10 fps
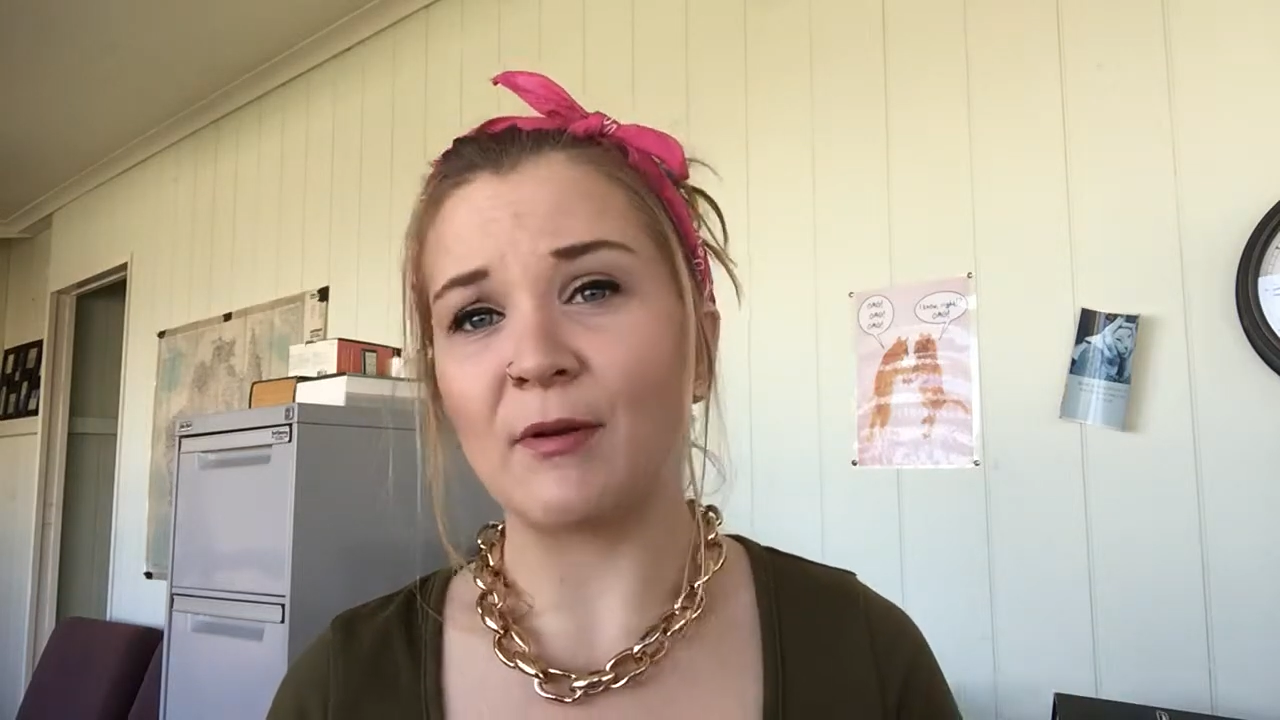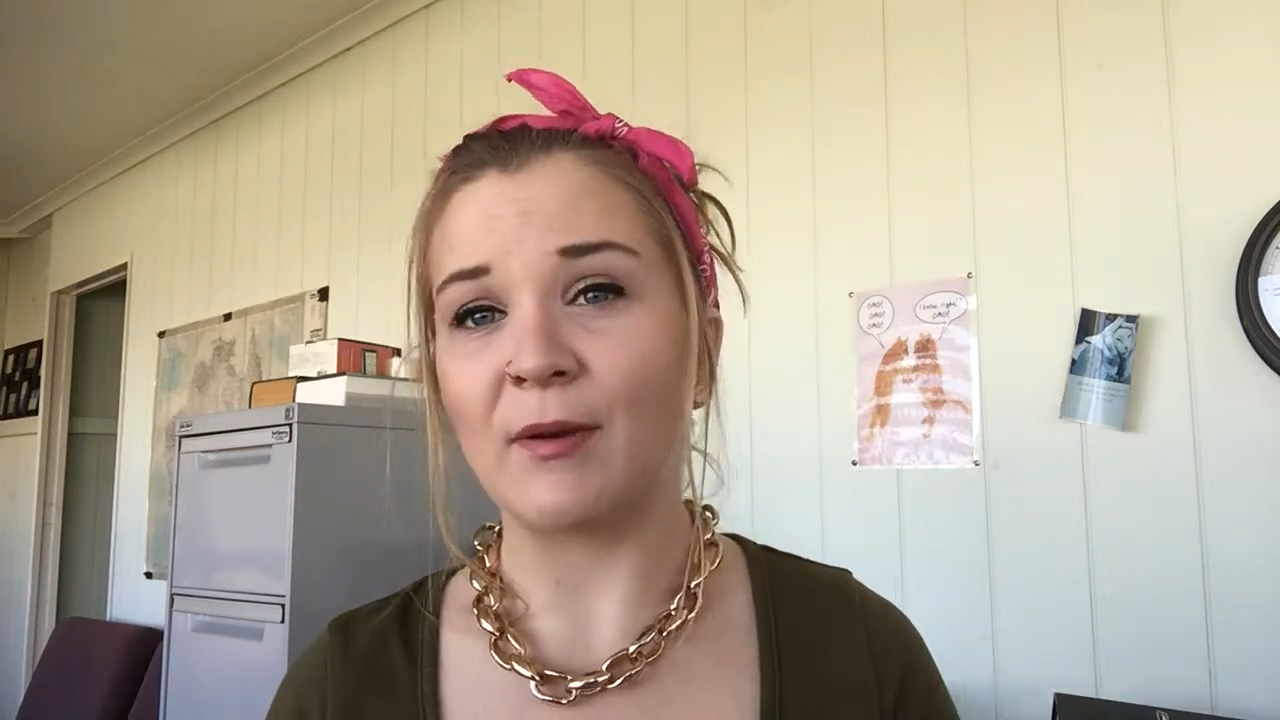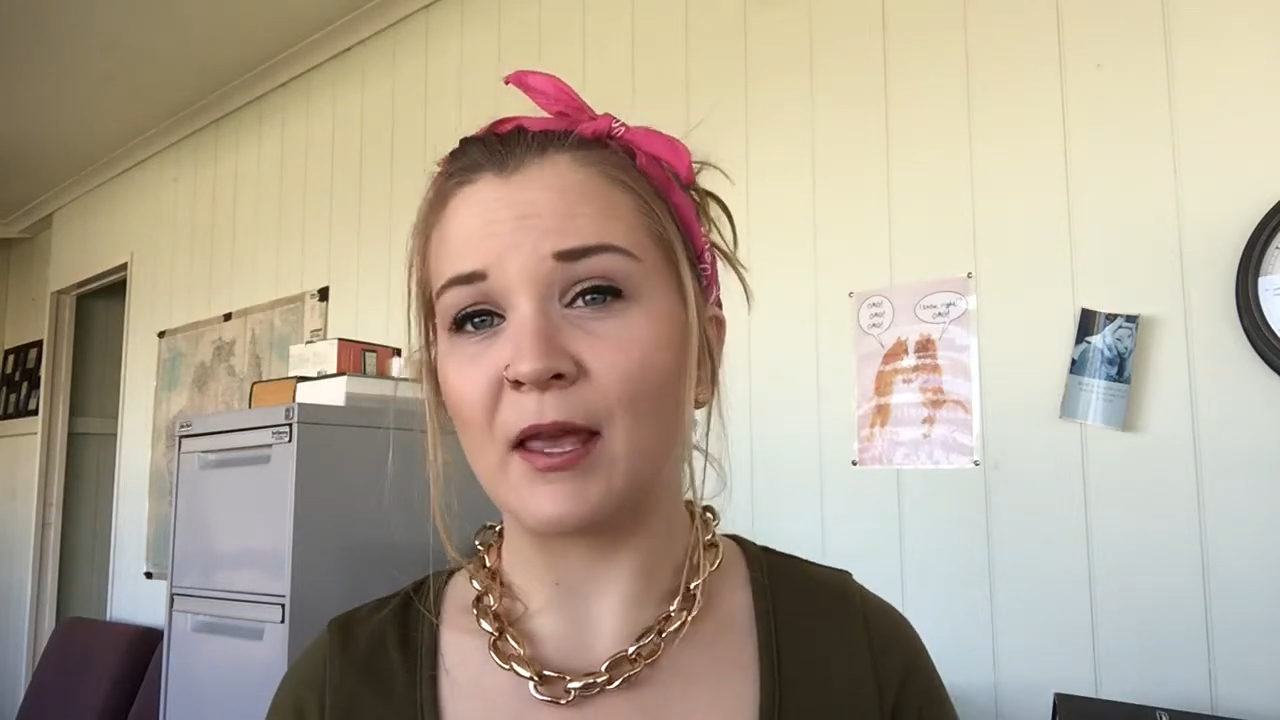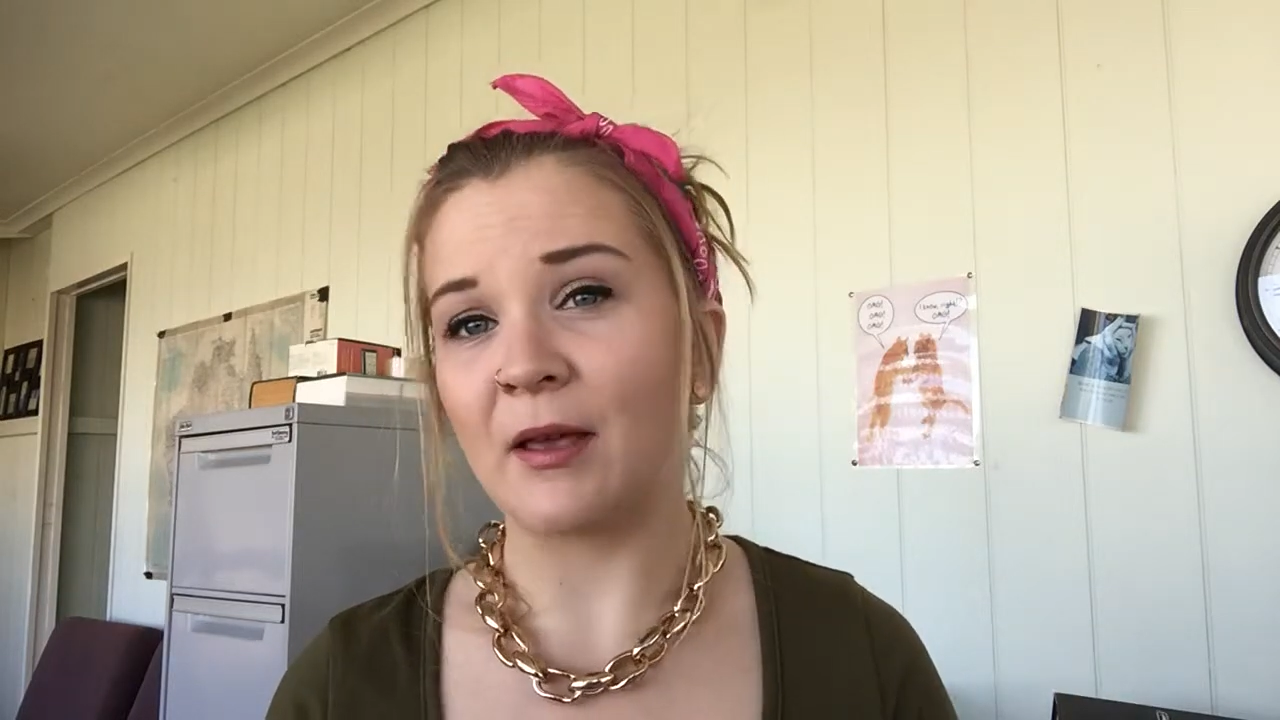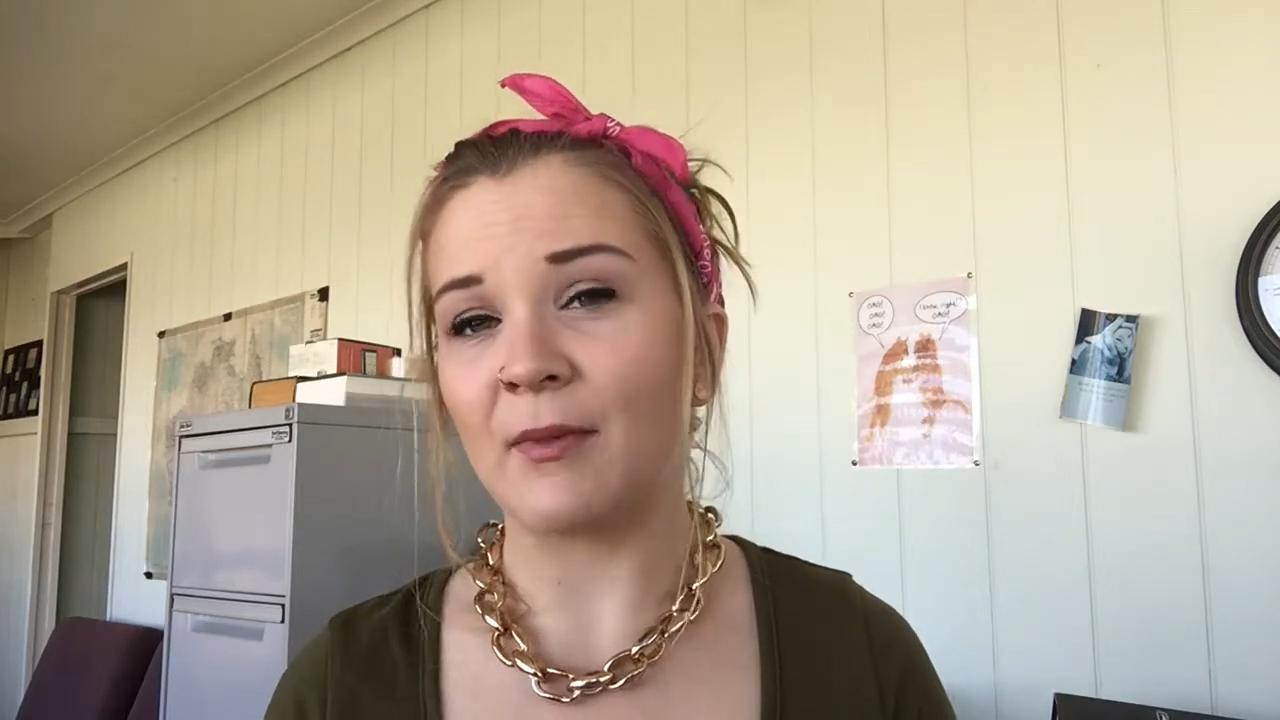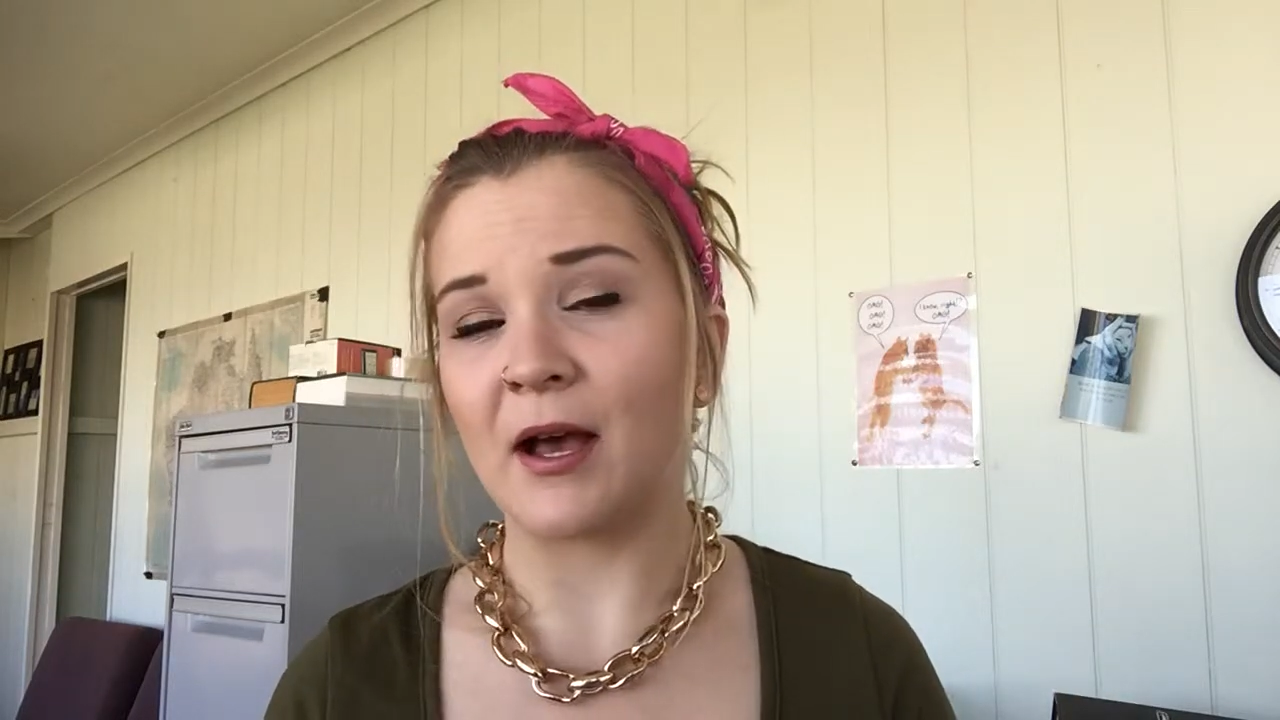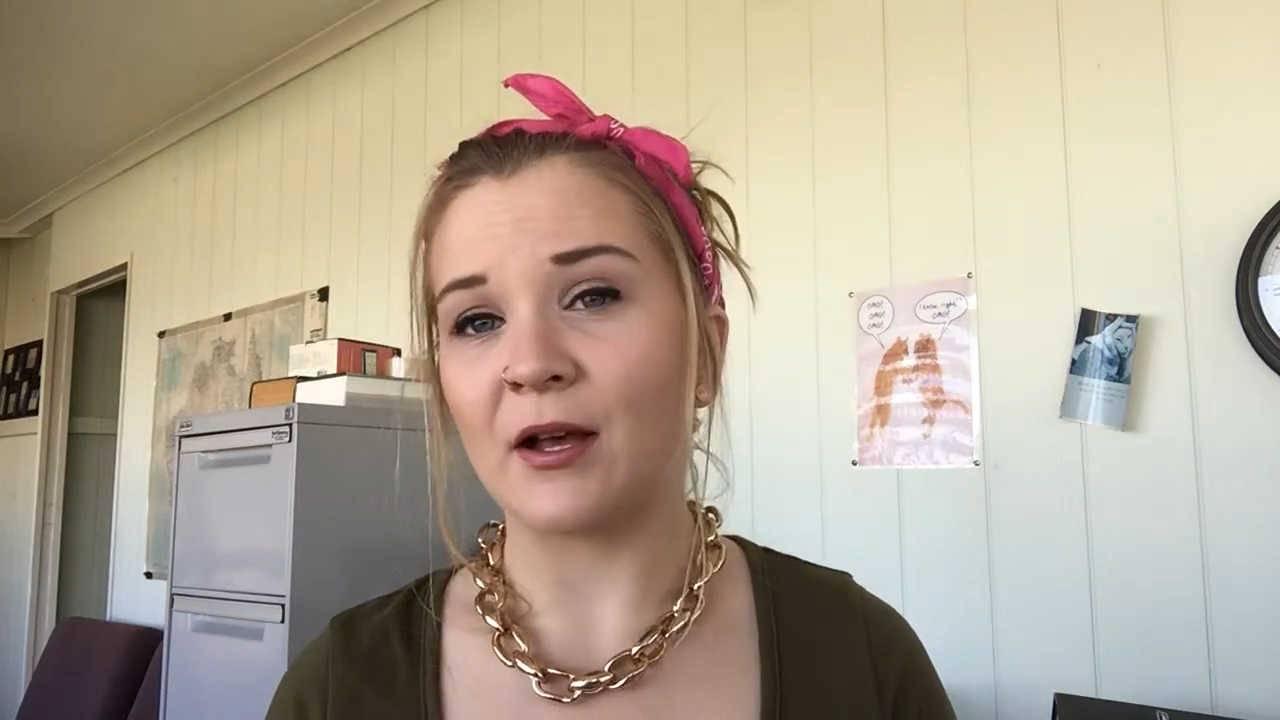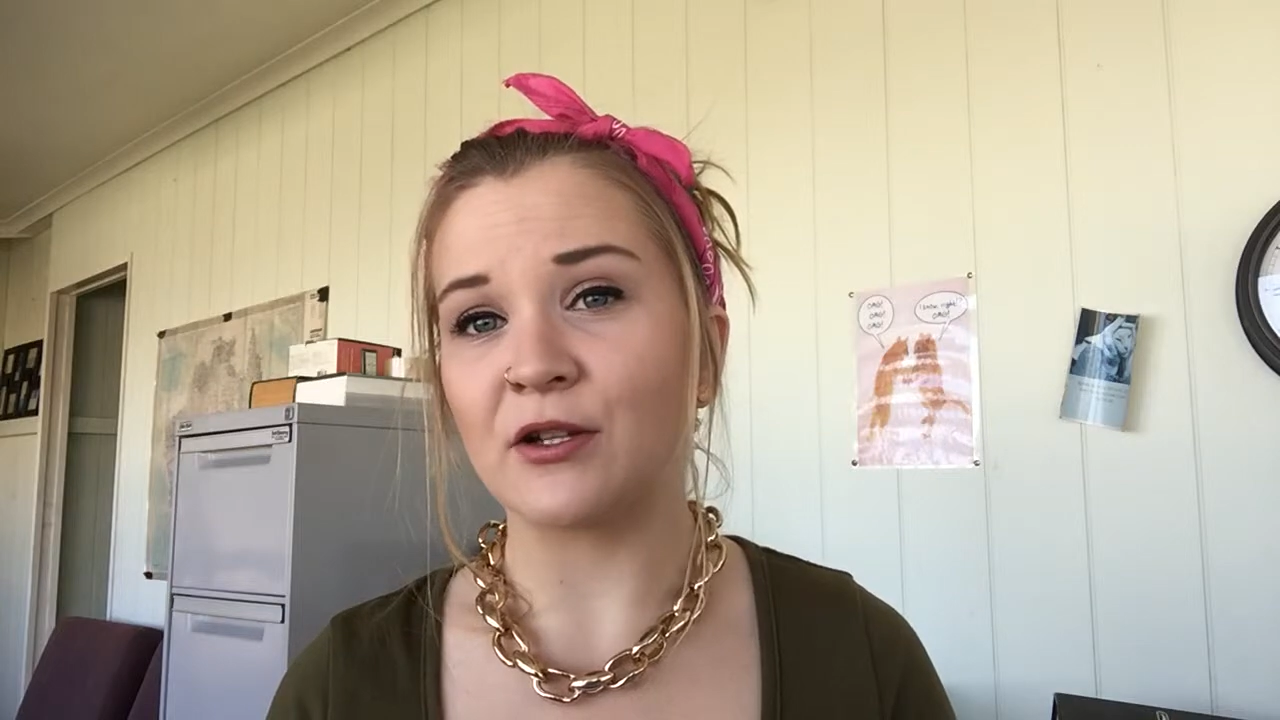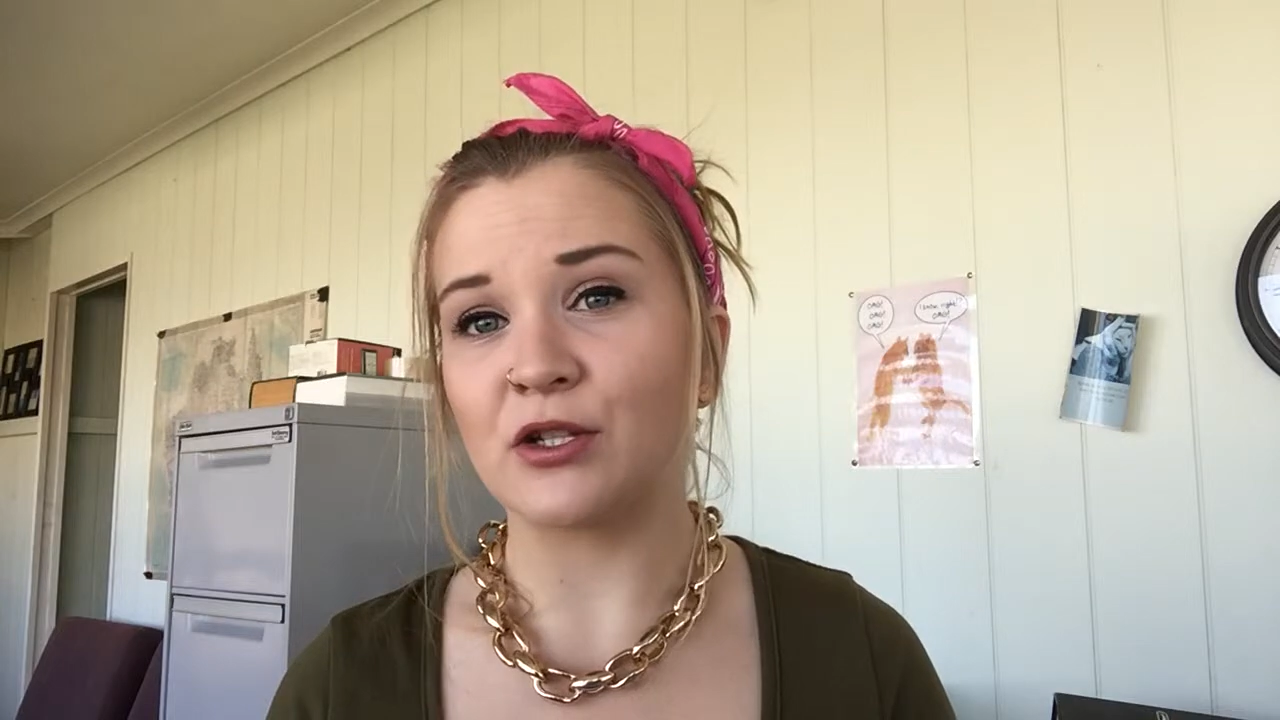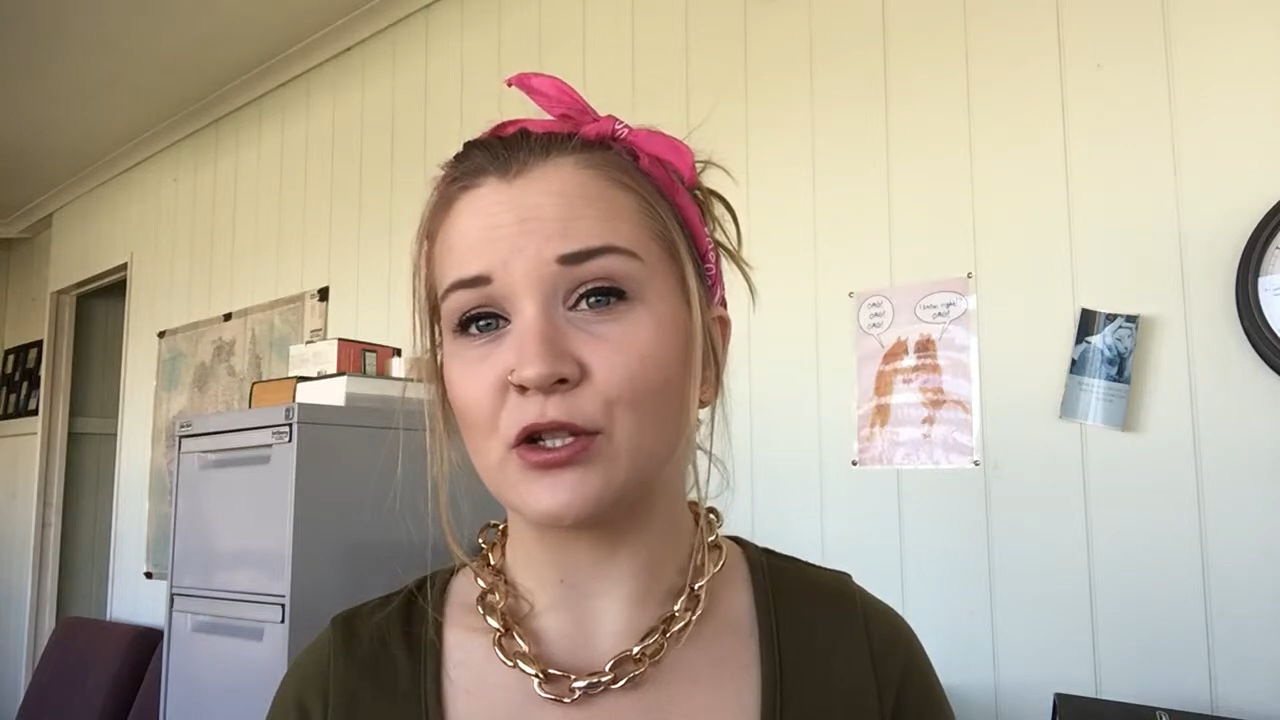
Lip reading: being about